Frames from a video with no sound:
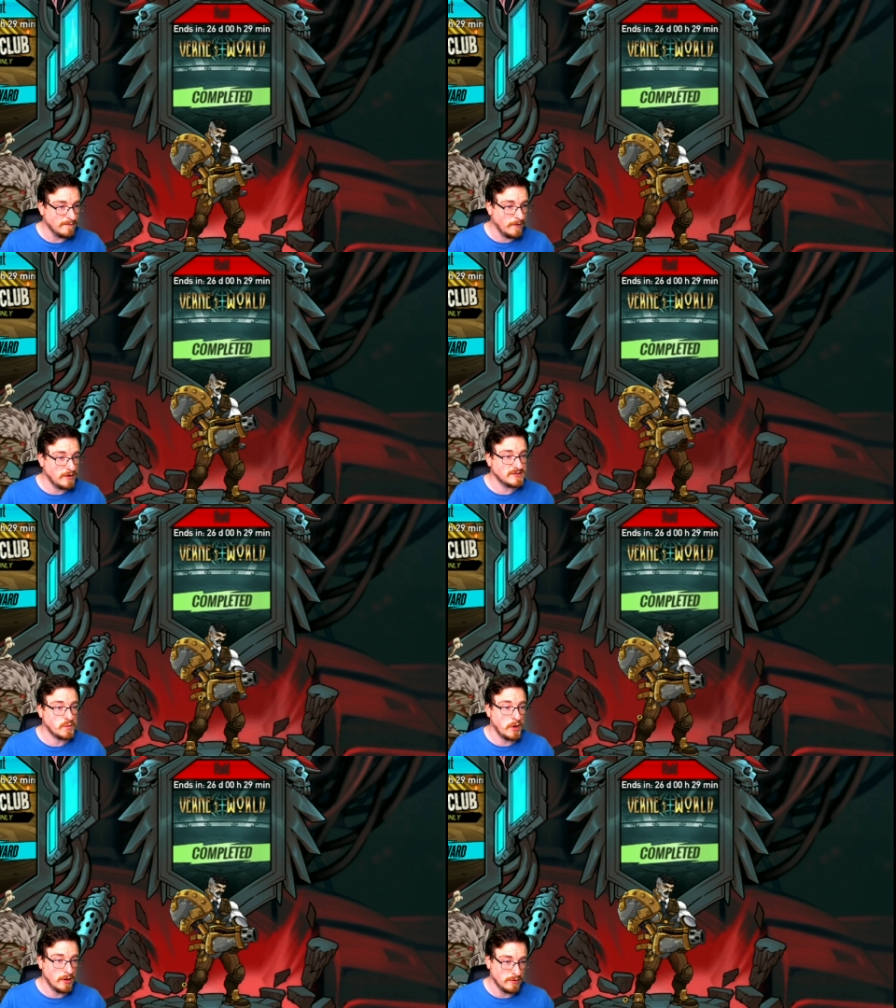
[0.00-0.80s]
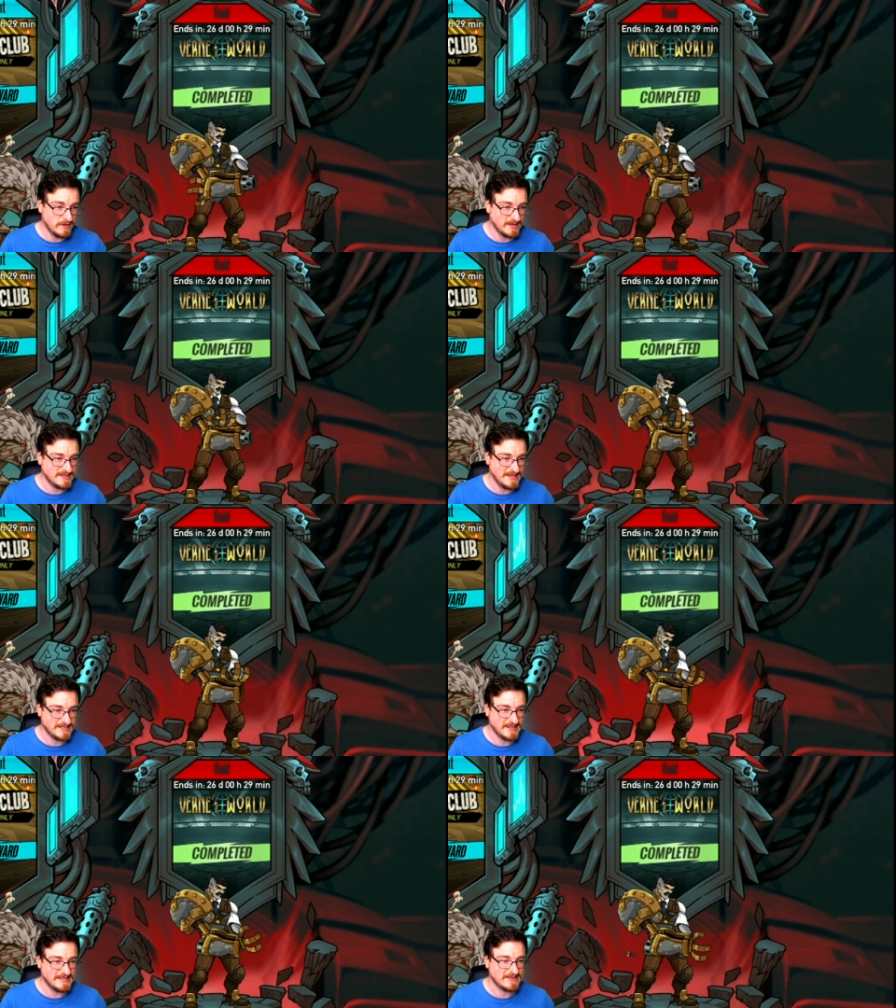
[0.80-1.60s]
Vern's World. This
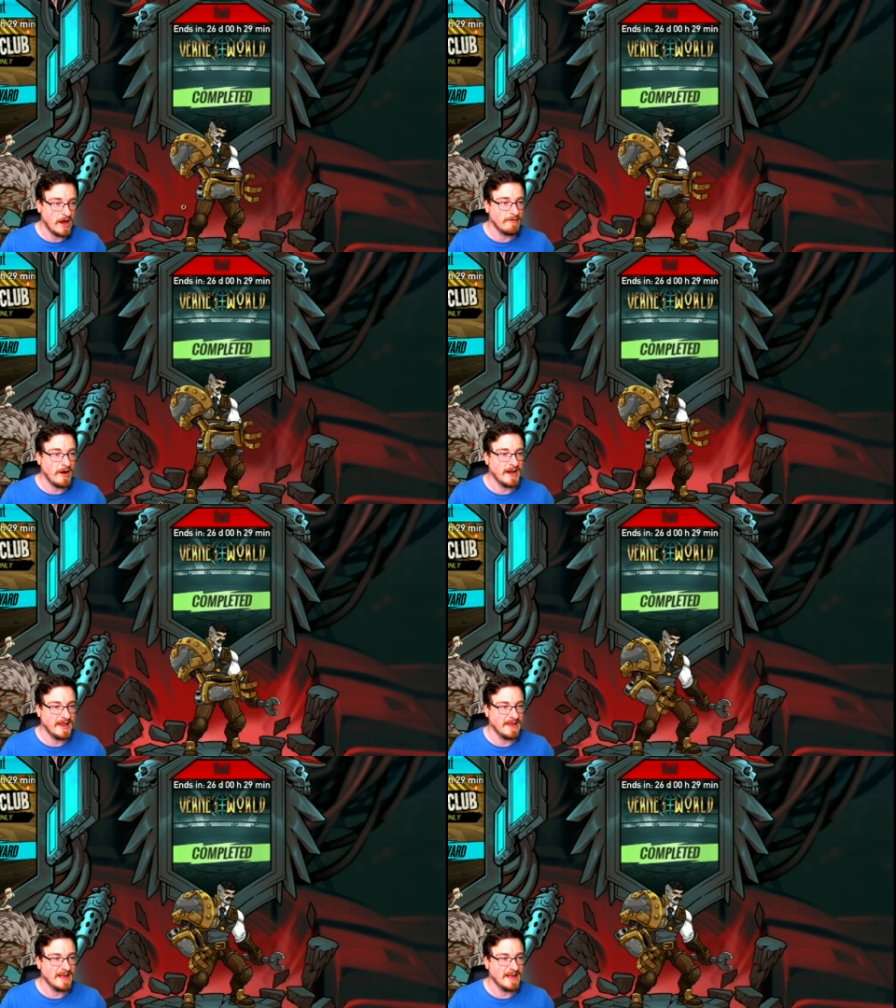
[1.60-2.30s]
this this guy right here.